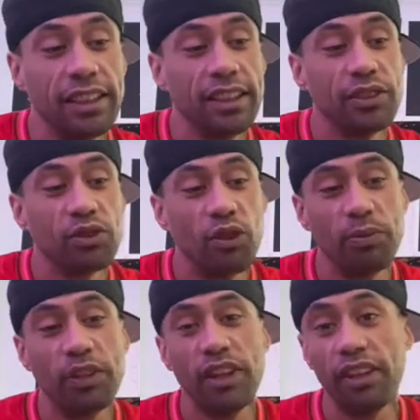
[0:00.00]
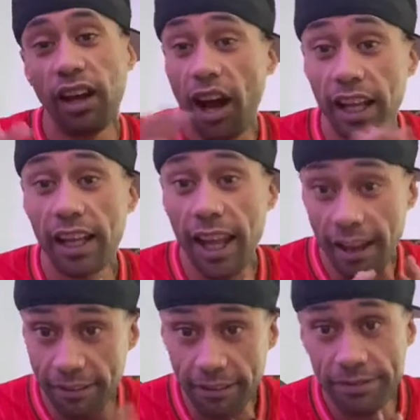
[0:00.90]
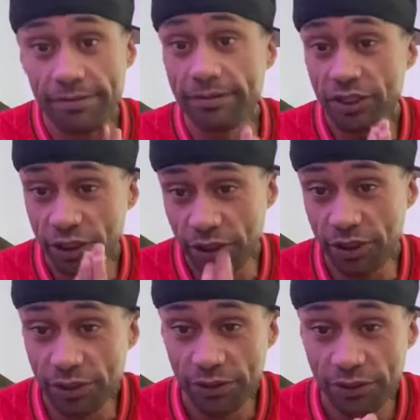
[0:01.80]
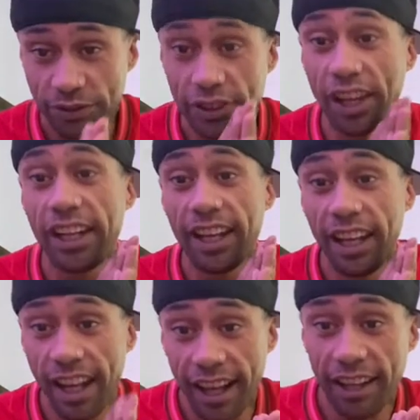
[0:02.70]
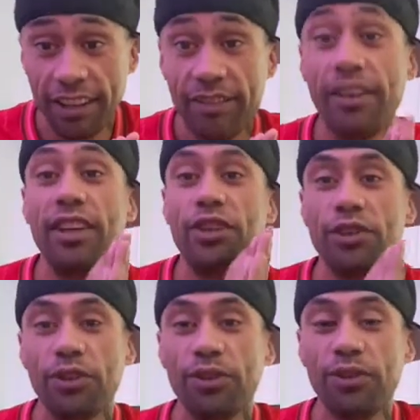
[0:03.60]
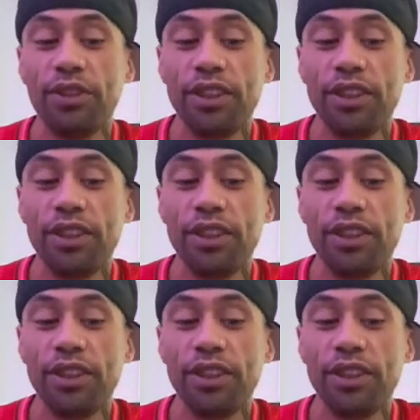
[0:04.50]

Scorpio, I love you. I love you.